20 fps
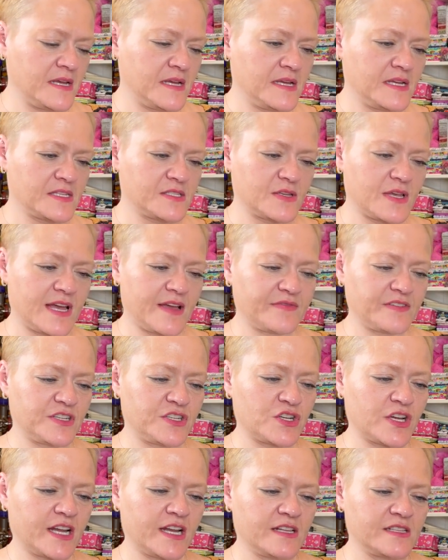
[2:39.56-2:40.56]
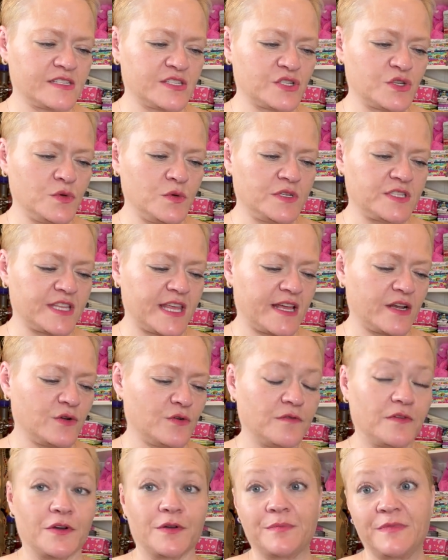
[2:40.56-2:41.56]
So I have to try to scooch that
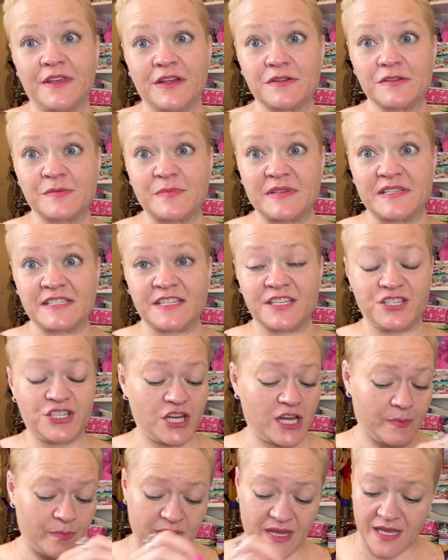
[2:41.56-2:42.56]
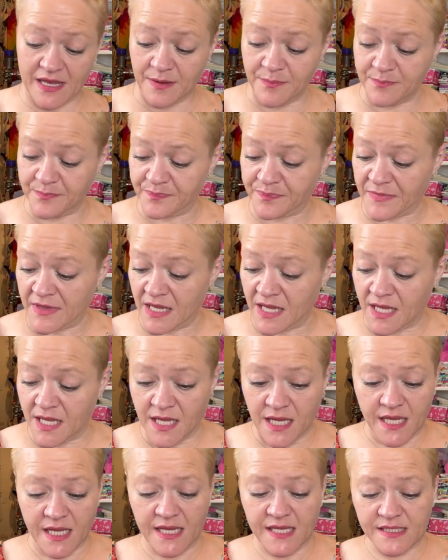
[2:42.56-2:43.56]
over. And there's Mr. JB.
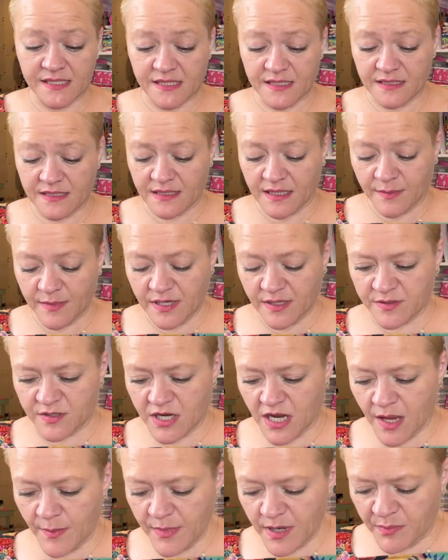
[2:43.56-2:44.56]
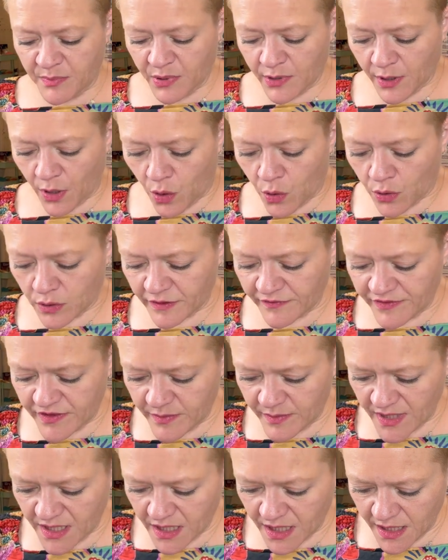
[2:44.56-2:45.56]
I'm gonna put all of
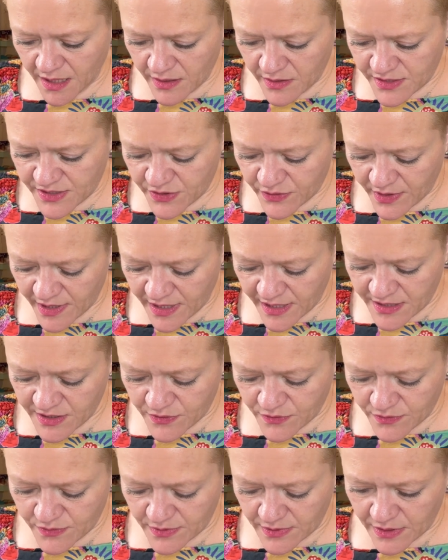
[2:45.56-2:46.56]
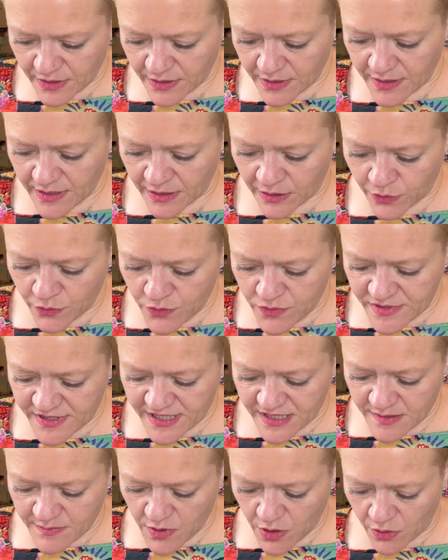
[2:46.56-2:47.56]
them in here so that I don't lose
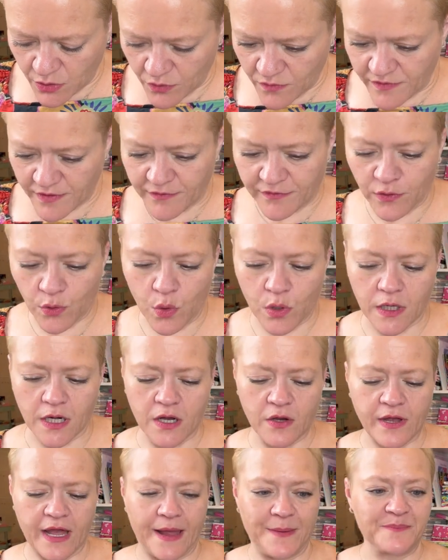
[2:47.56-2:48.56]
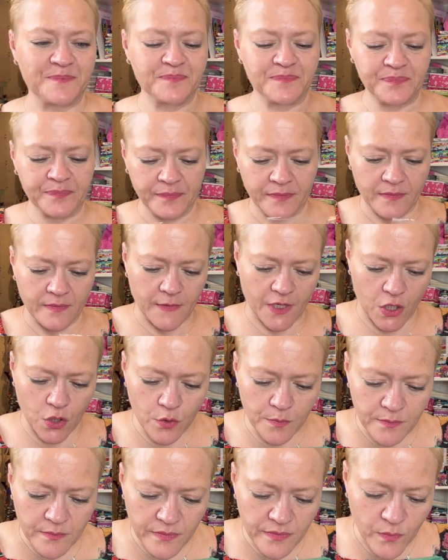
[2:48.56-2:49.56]
them all over the floor. Okay.
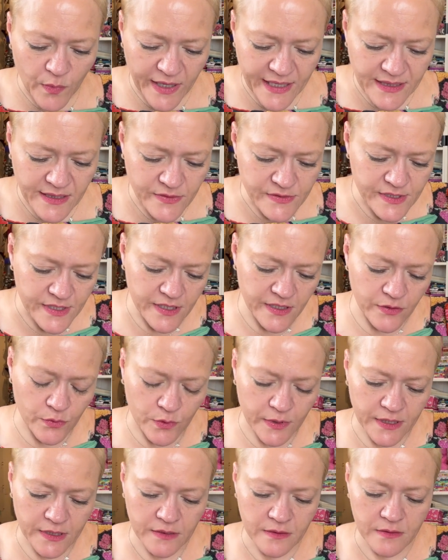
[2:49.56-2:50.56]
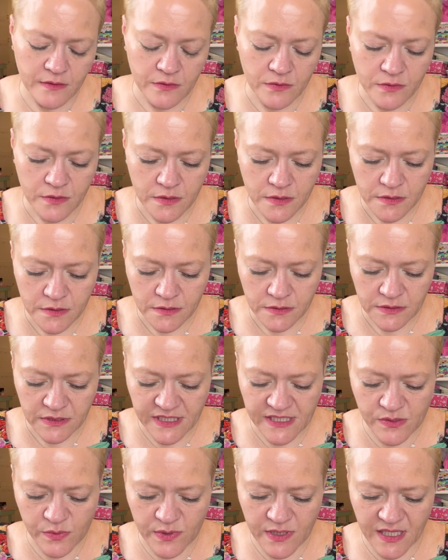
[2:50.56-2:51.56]
Oh, wait, there's another one.
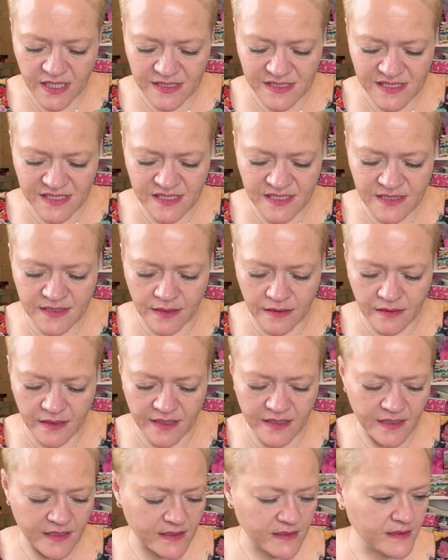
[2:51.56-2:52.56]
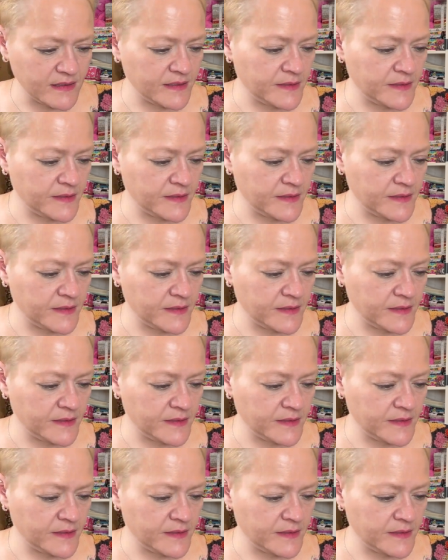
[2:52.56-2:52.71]
This one got stuck in the,